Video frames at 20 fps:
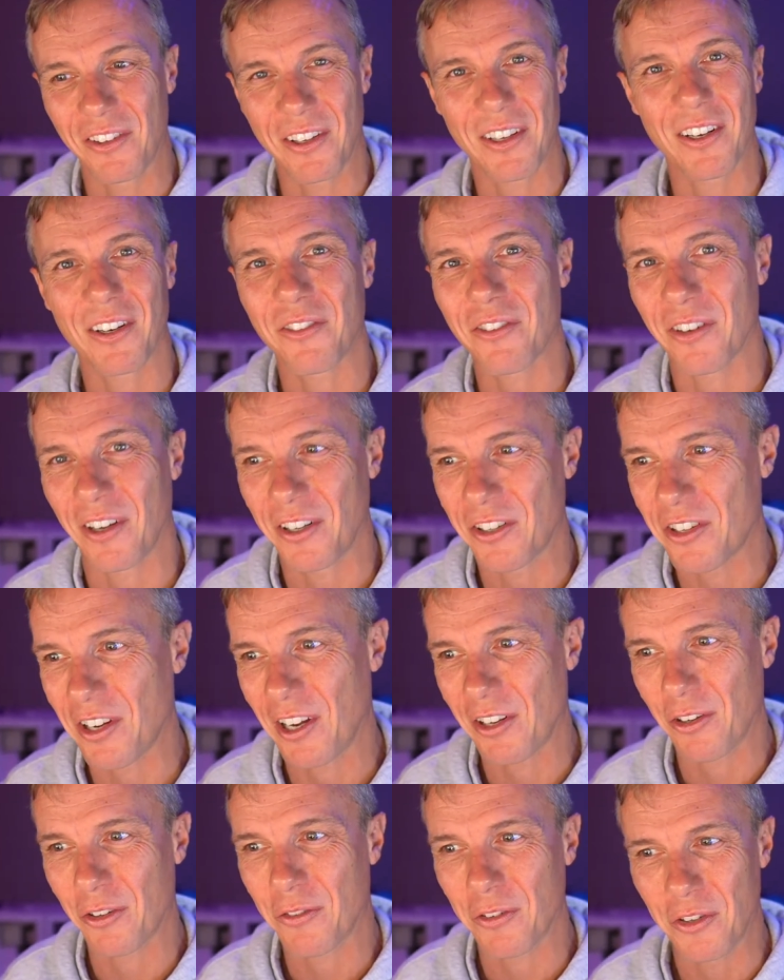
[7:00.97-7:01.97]
You're going to try and
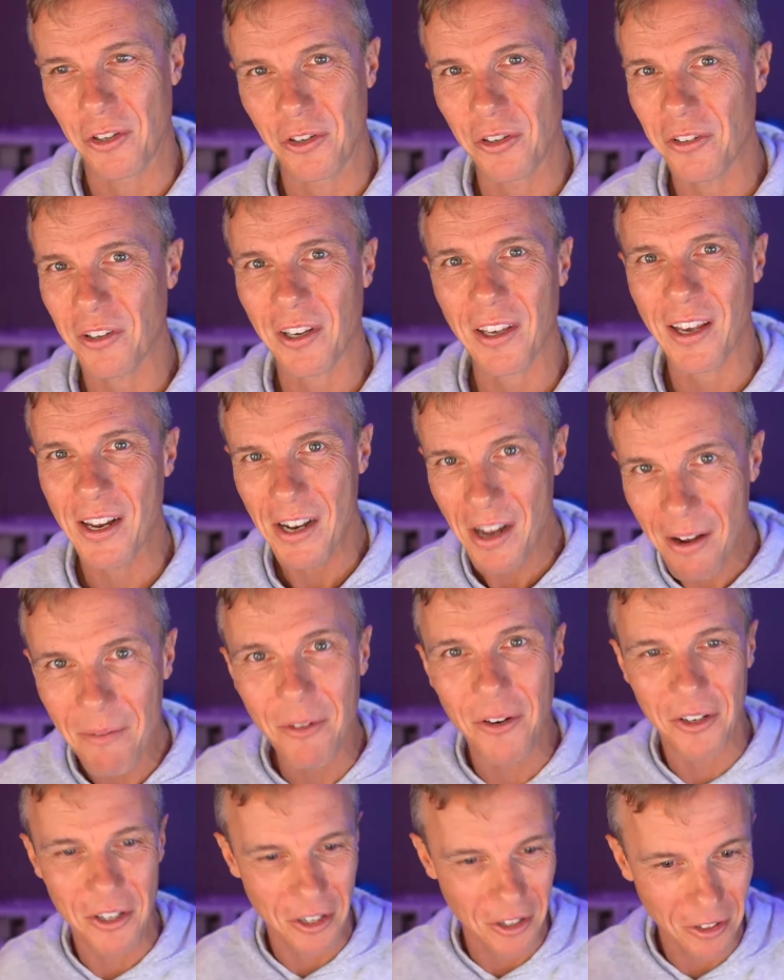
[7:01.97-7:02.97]
charge us for news. Okay, no
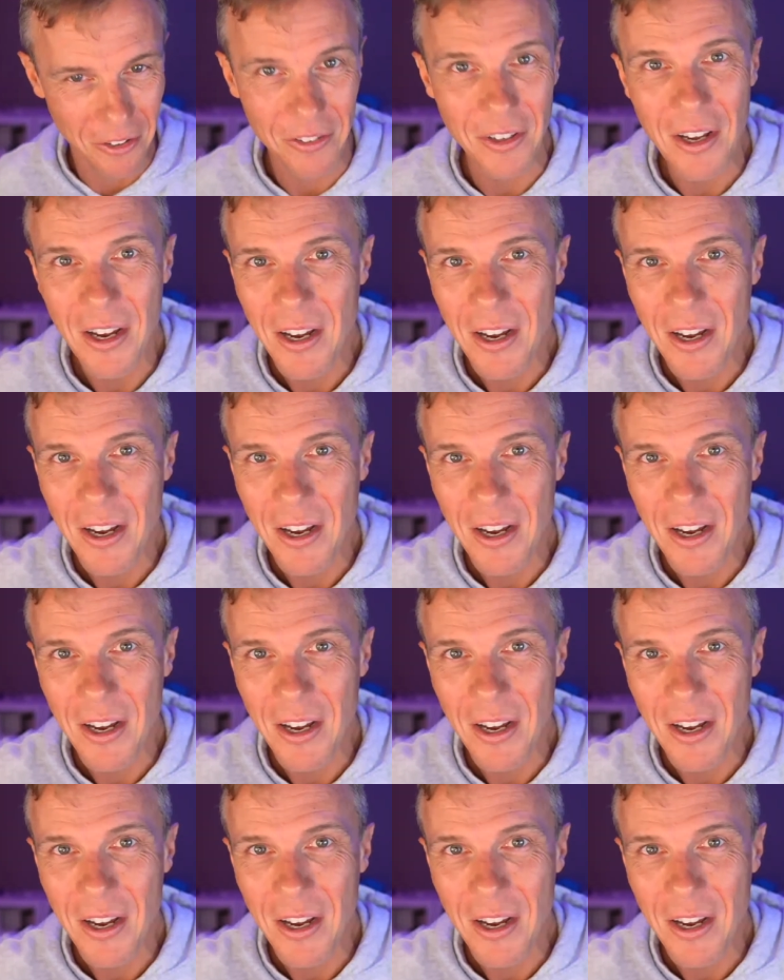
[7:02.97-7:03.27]
more news.